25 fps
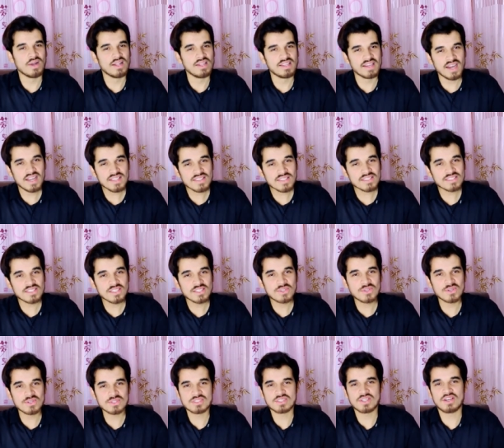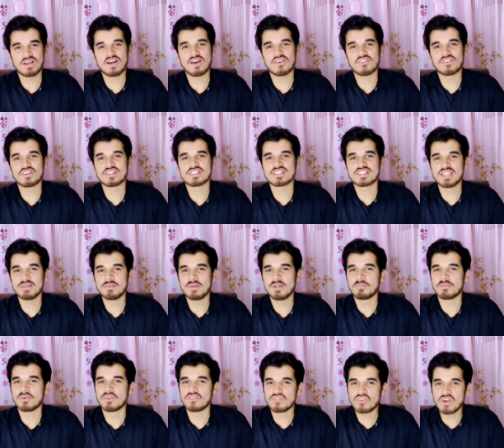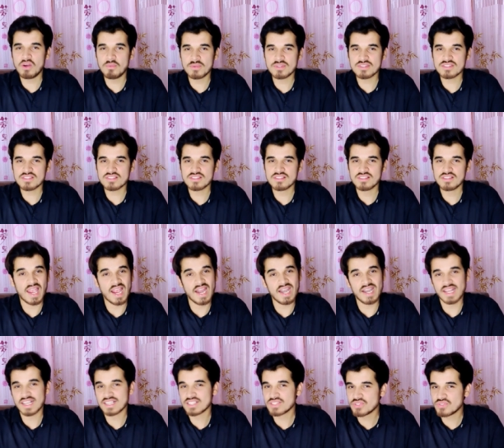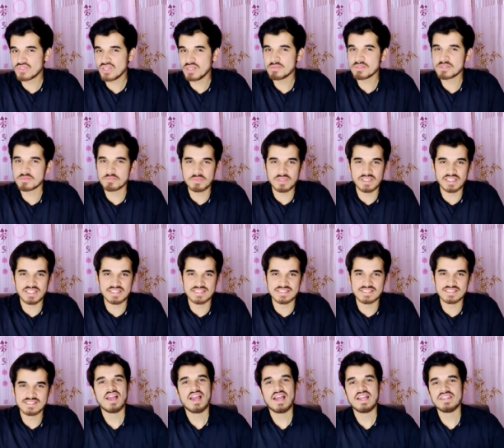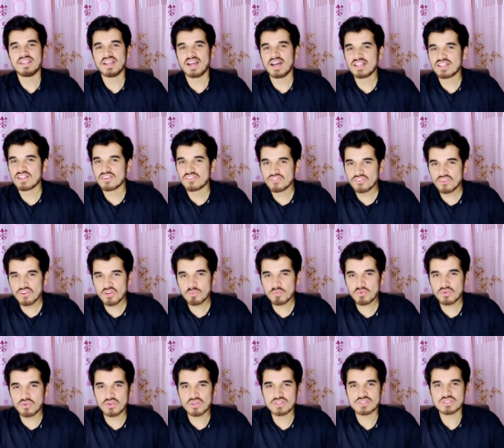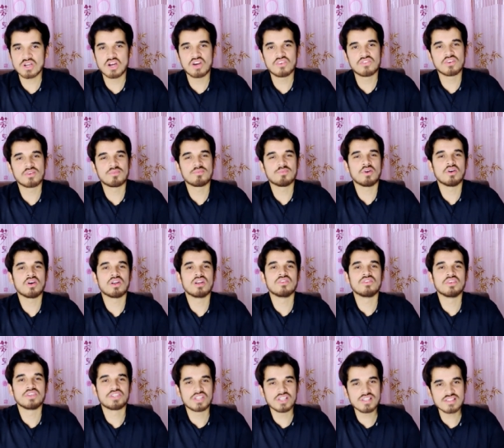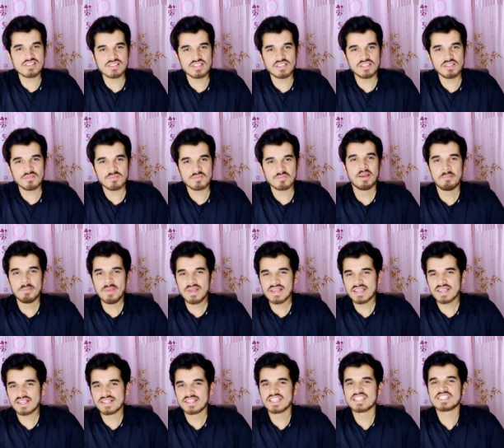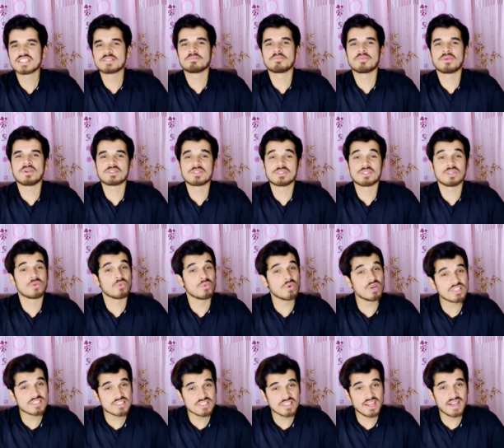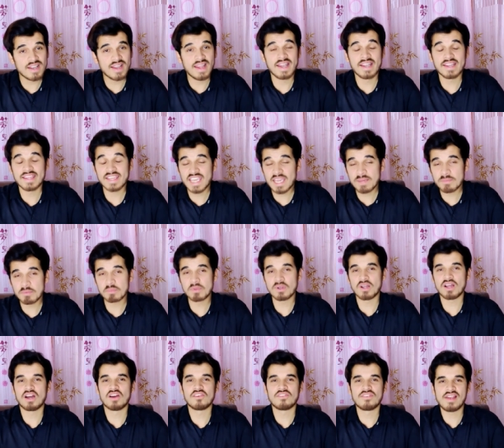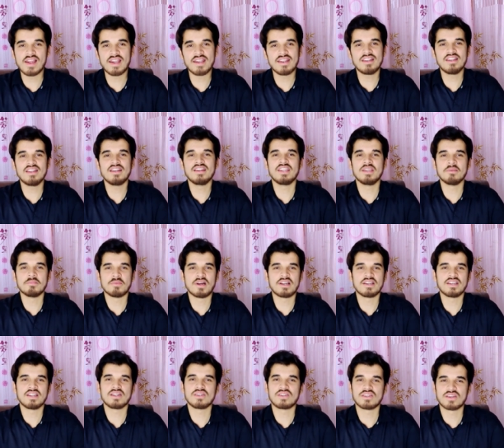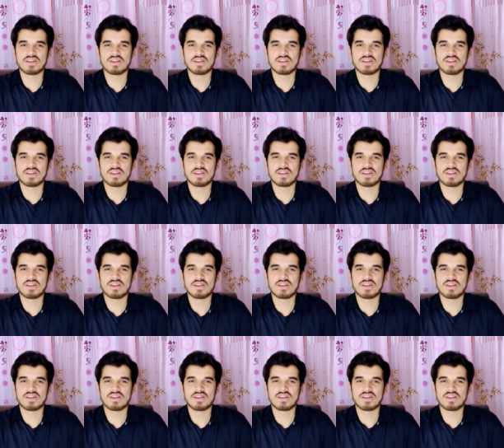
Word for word: while the other three cores offer stable performance and extreme speeds, and the other four cores offer power efficiency, making this processor versatile and capable of handling demanding